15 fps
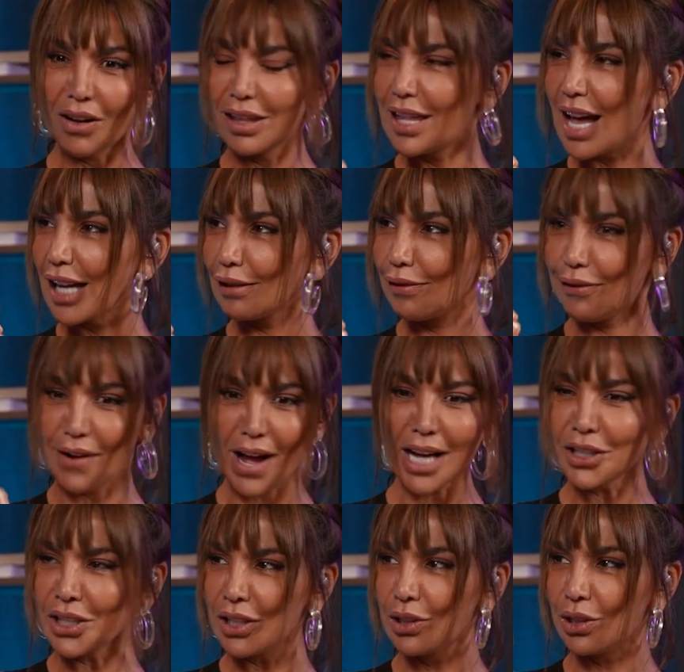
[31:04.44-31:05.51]
that
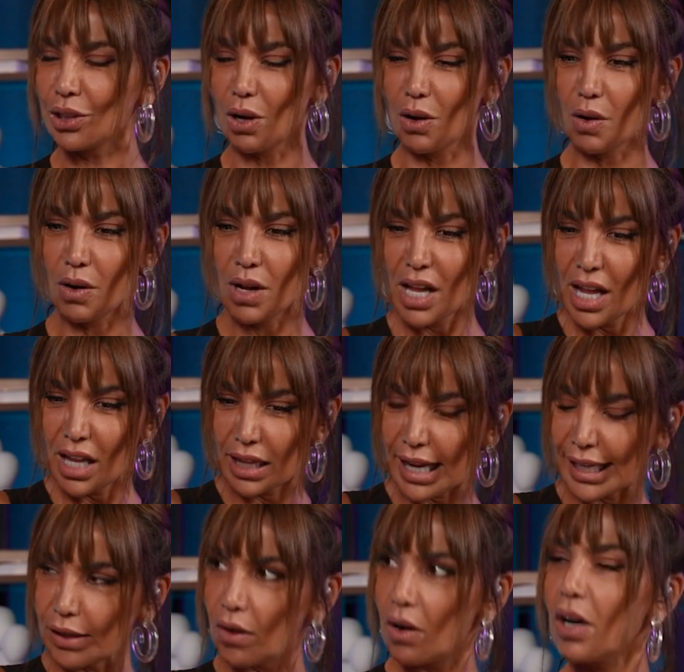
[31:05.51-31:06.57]
fashion show, like
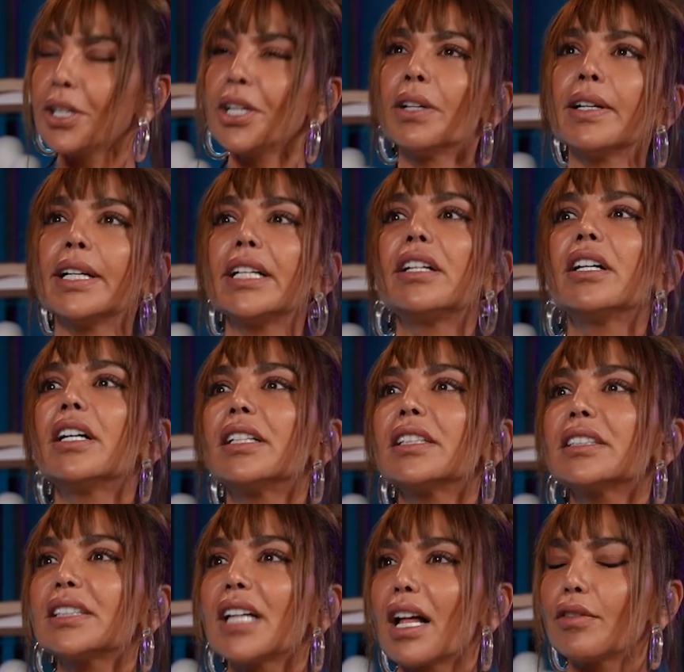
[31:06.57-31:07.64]
honoring
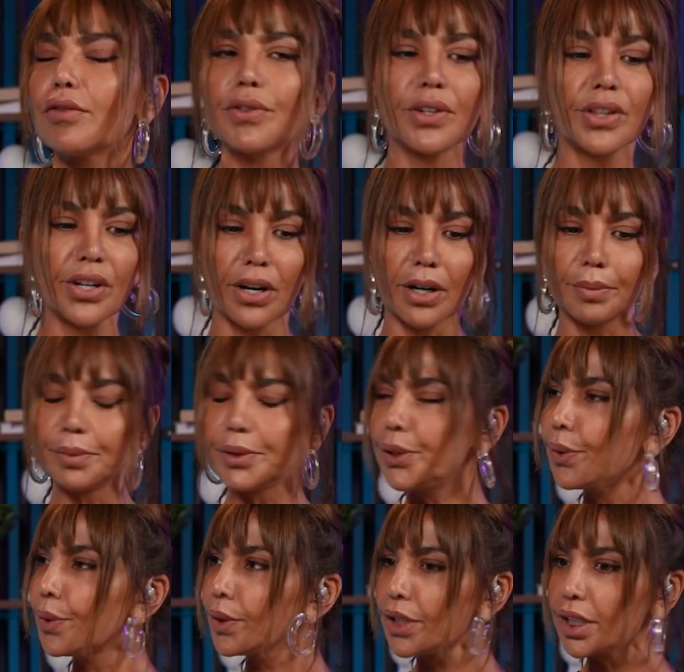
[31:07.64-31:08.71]
herself with her
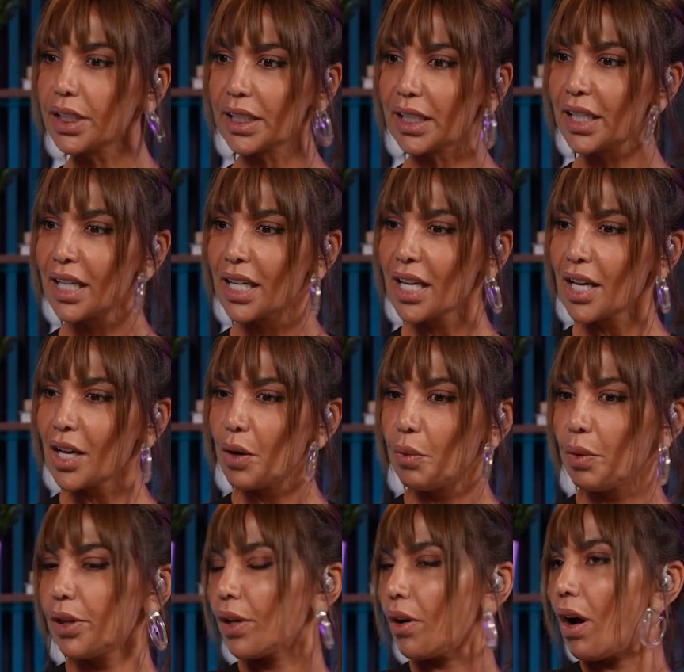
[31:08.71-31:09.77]
beauty,
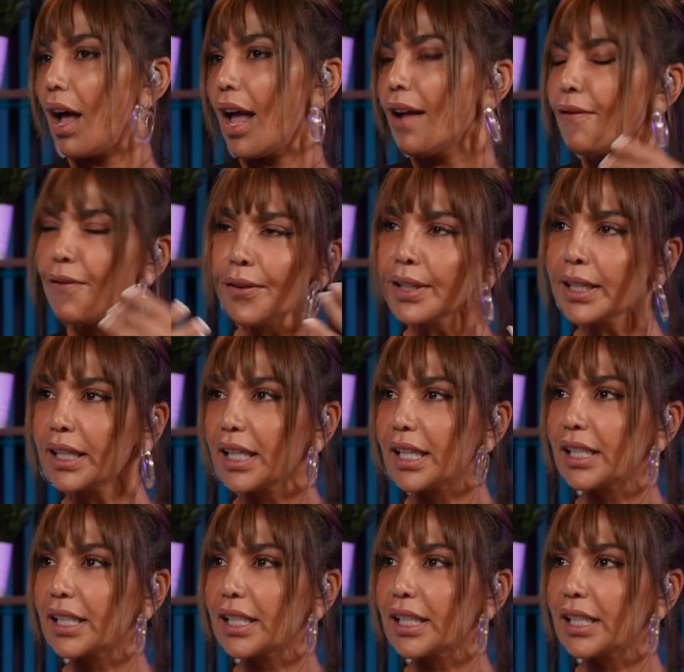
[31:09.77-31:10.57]
with everything.